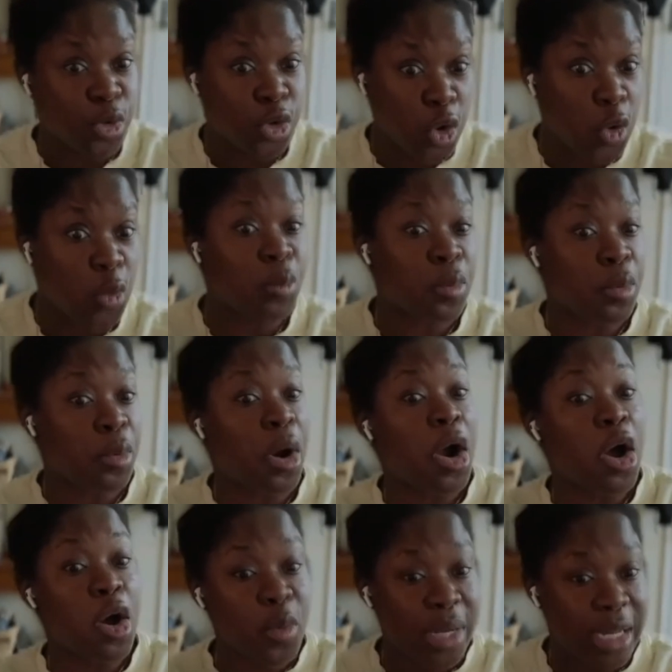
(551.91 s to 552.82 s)
go
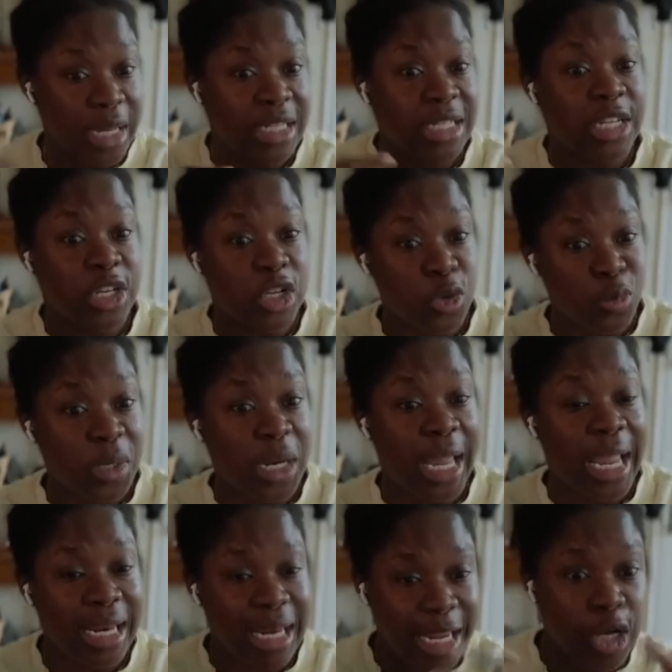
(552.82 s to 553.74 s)
pro and continue
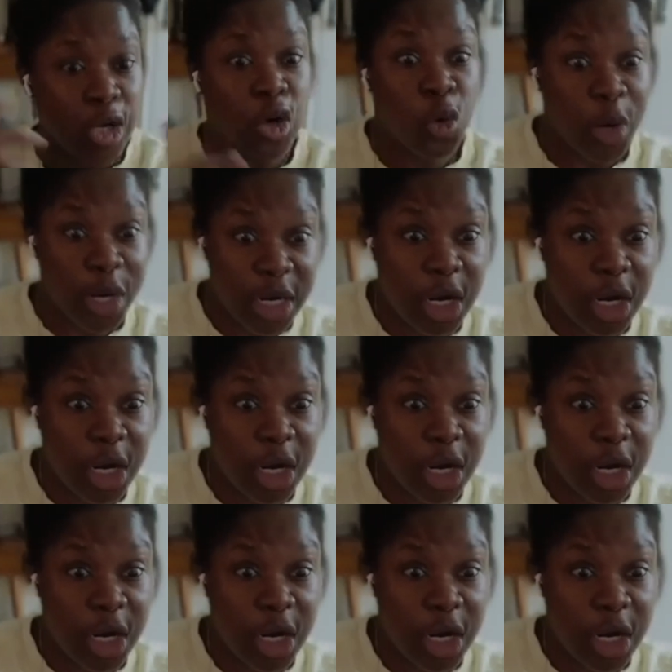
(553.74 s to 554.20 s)
playing, like going